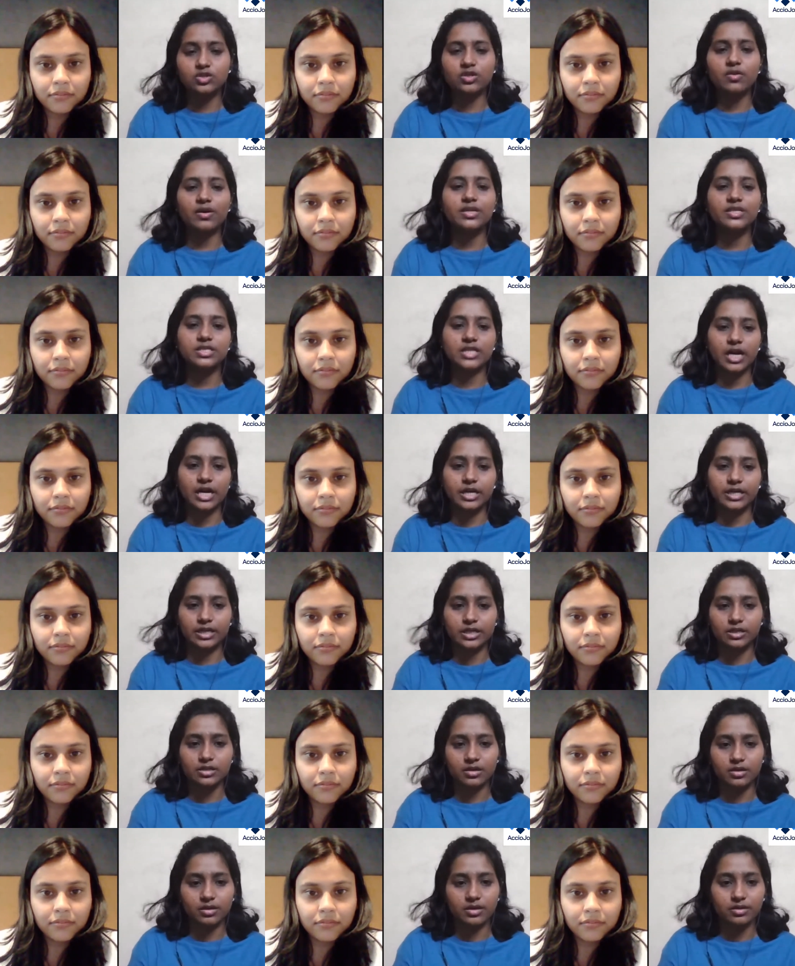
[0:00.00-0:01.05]
Speaker 1: AccioJob, I
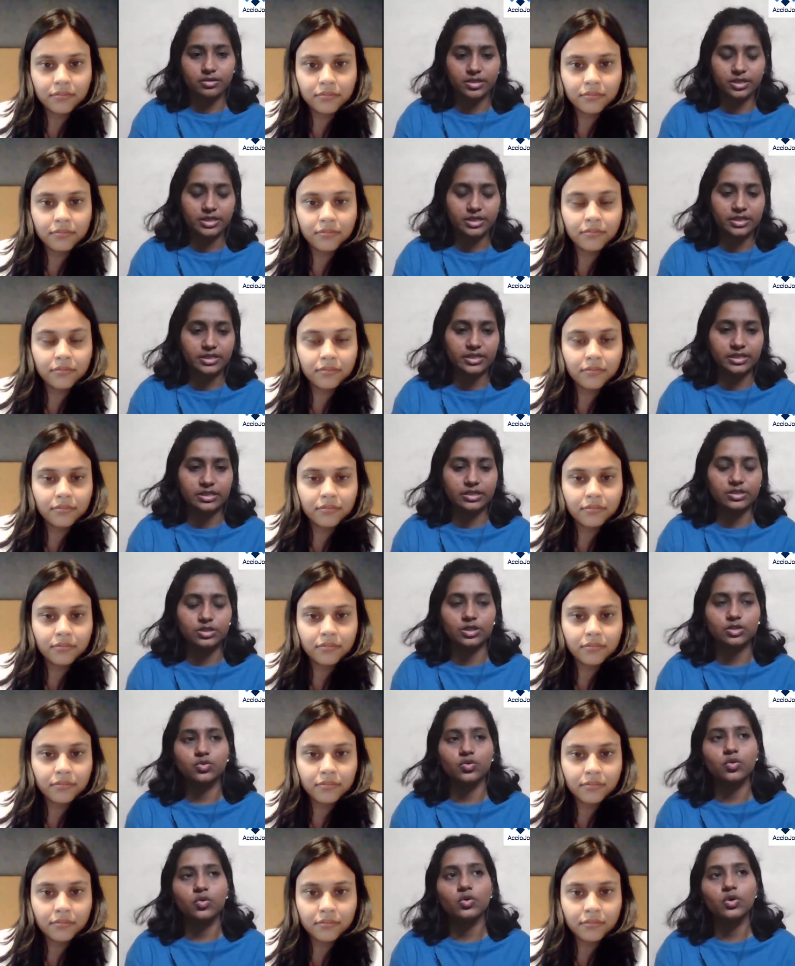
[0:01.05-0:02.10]
started learning
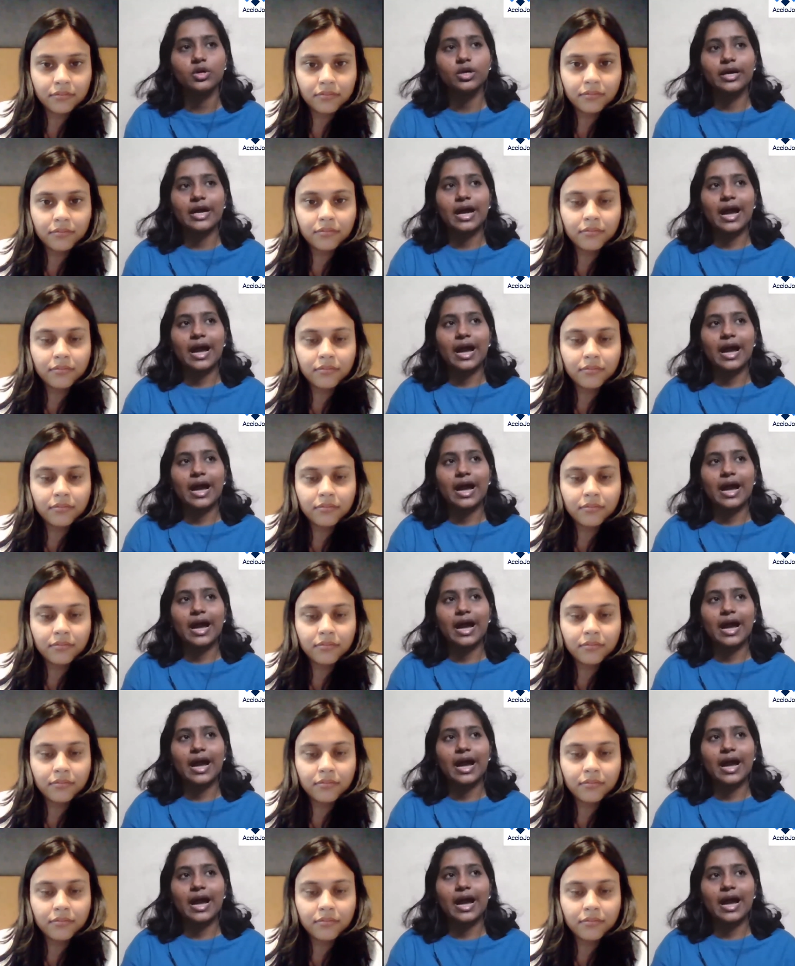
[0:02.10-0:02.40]
DSA. So